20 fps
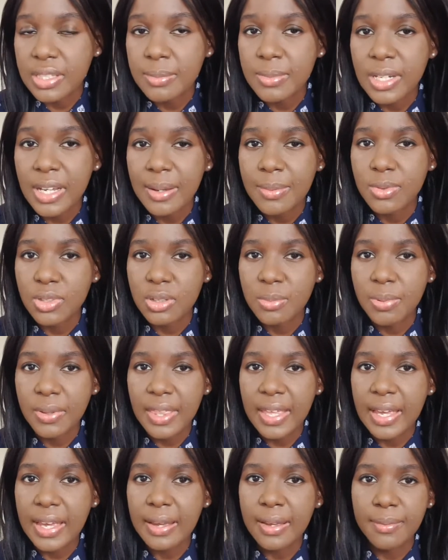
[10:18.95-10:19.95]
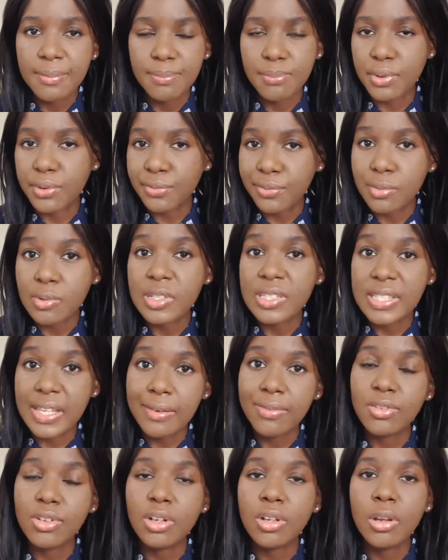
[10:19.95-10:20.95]
Sometimes you'd be there before
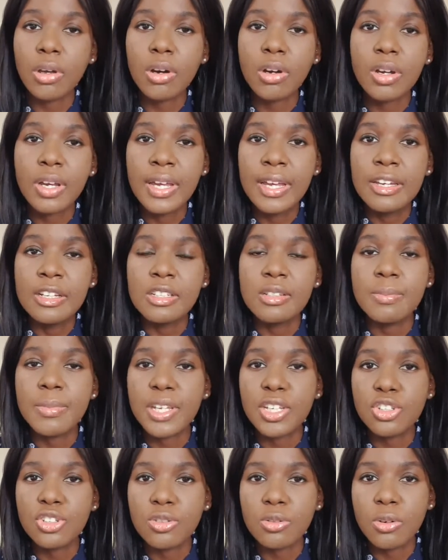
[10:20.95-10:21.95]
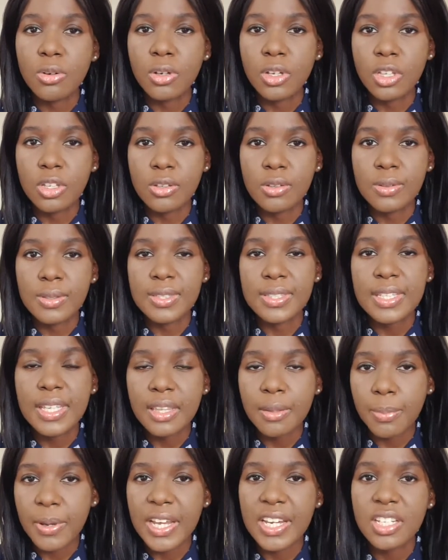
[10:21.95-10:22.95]
7 o'clock to make sure you see
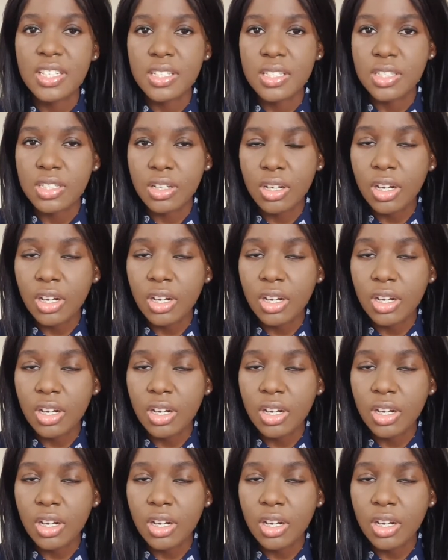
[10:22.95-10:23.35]
the patients,